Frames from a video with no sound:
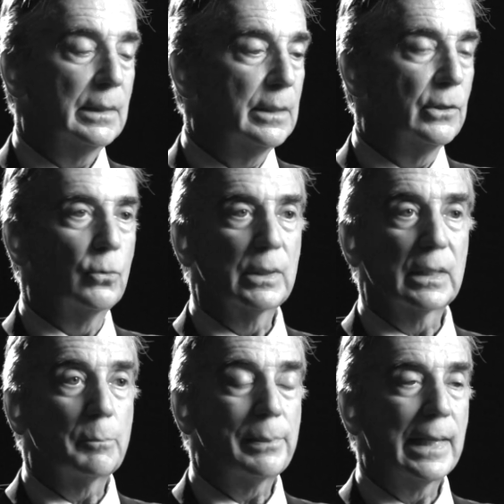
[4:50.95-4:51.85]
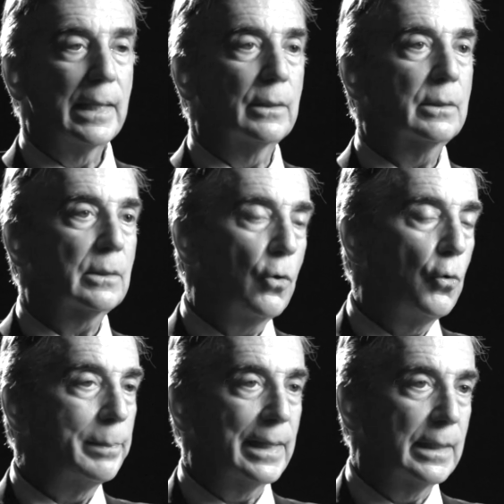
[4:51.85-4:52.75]
either with the plant, whole
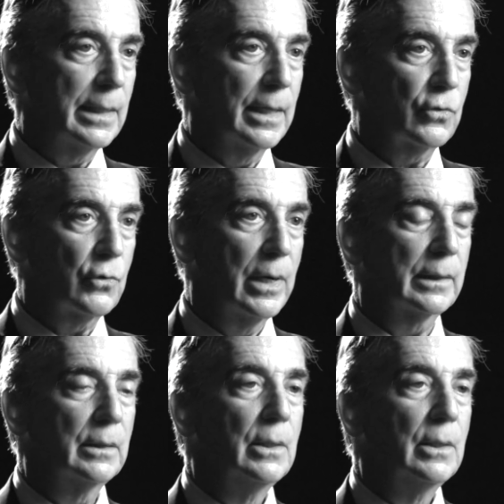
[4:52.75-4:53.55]
plant extract,